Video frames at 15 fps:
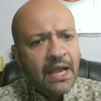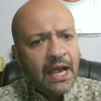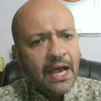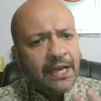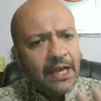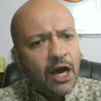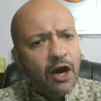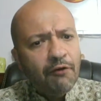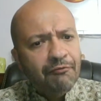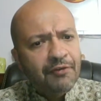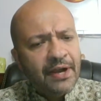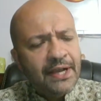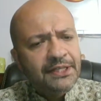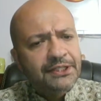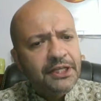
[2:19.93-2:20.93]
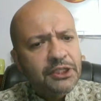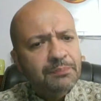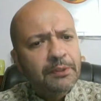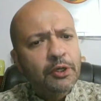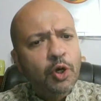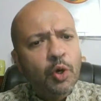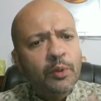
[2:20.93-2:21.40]
And now friends, it's
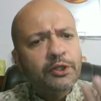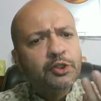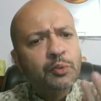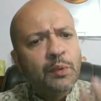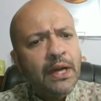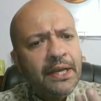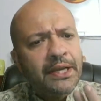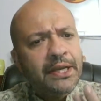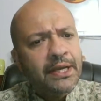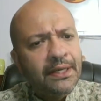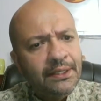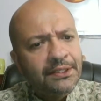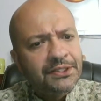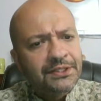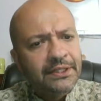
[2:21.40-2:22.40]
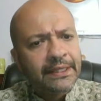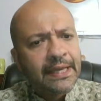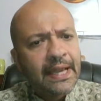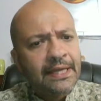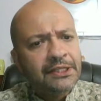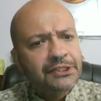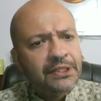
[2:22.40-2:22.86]
been over 12 years, the
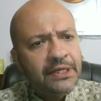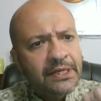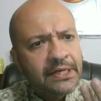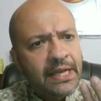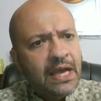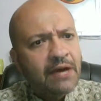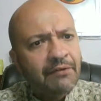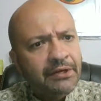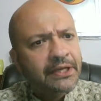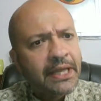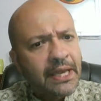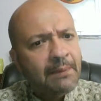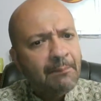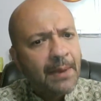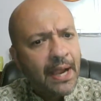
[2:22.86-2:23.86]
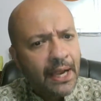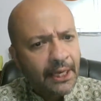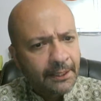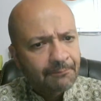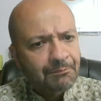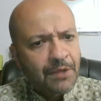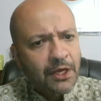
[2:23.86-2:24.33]
cancer never came back.